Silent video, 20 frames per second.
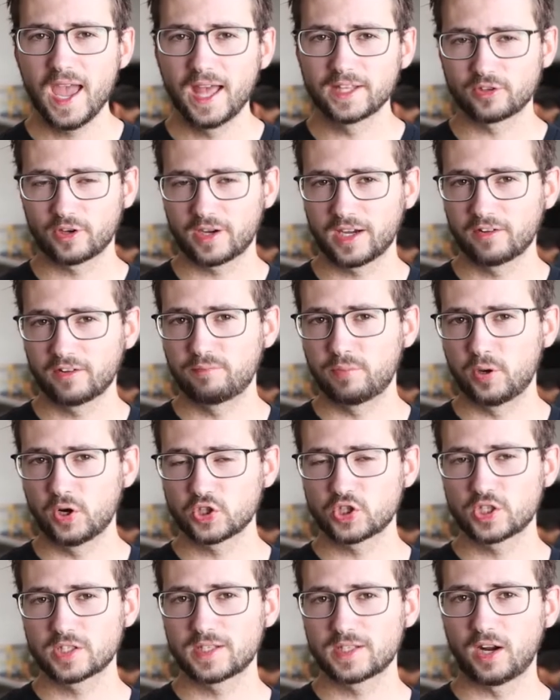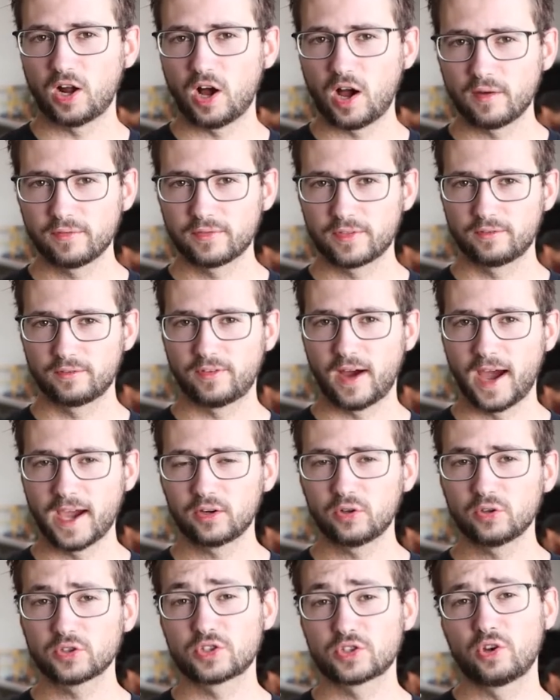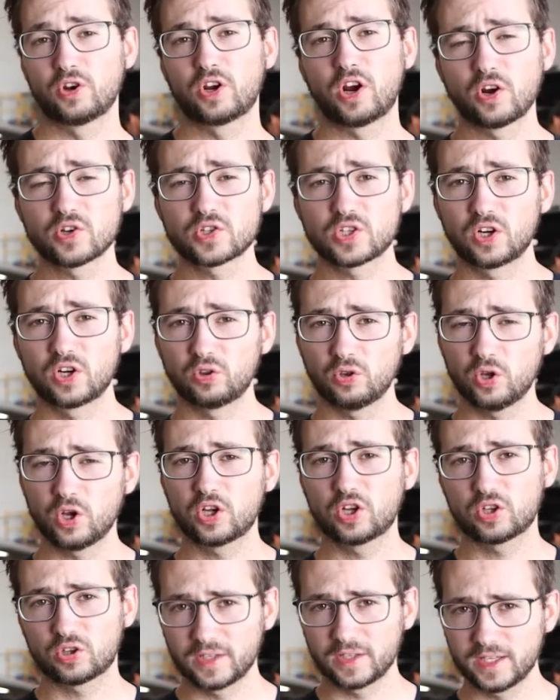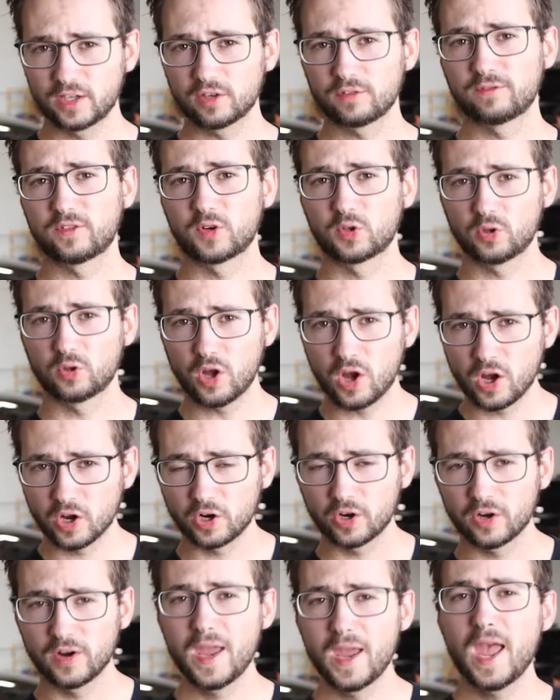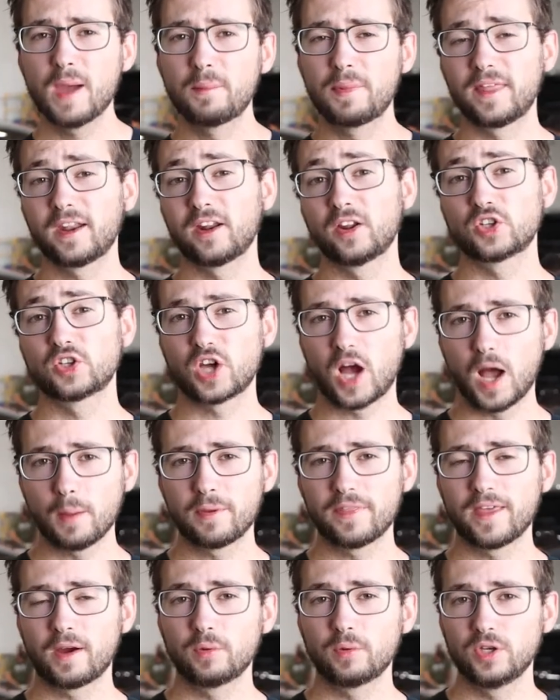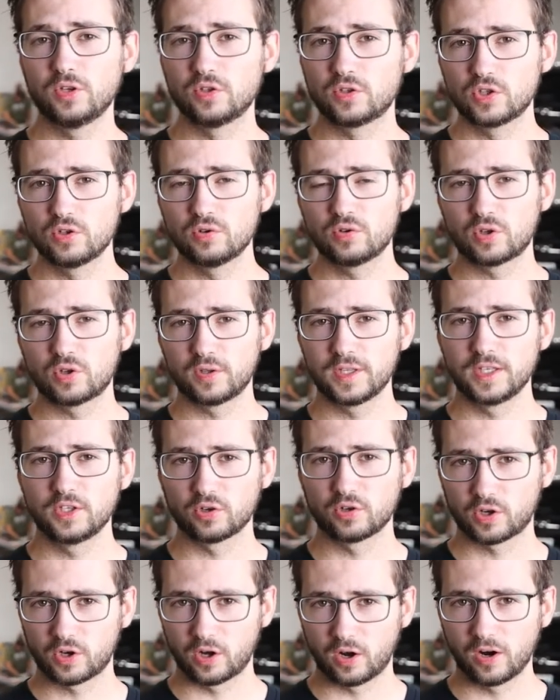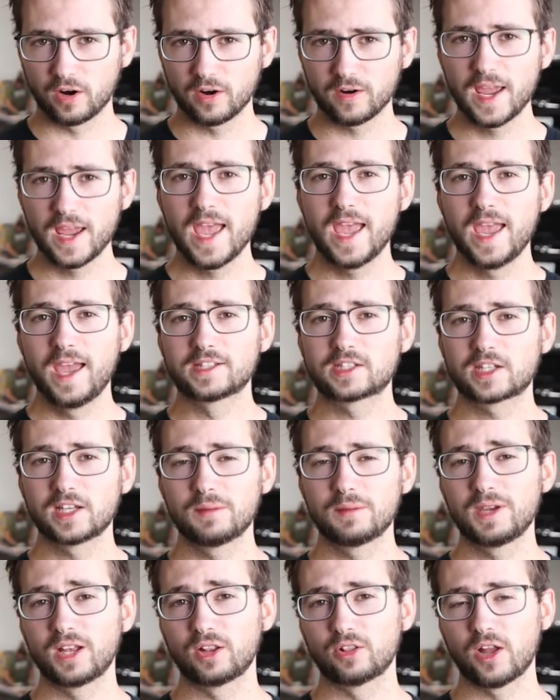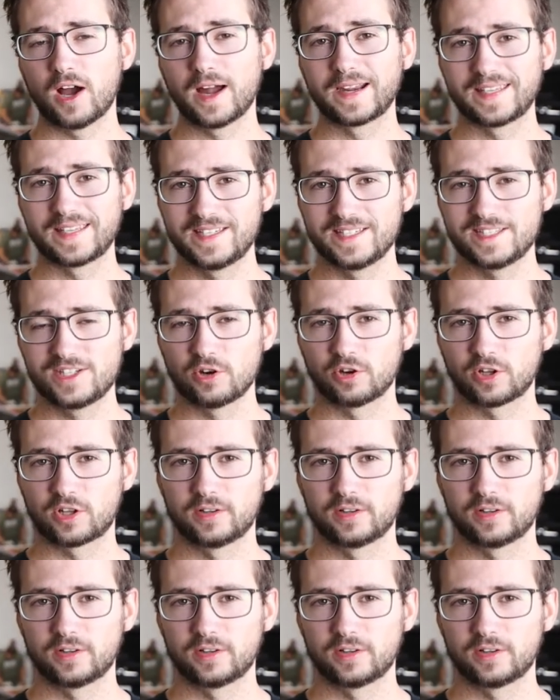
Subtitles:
And so it kind of pushes it off the vinyl. So your car's gonna look cleaner for longer. But then on top of that, when you do clean your car, it's gonna be a lot easier to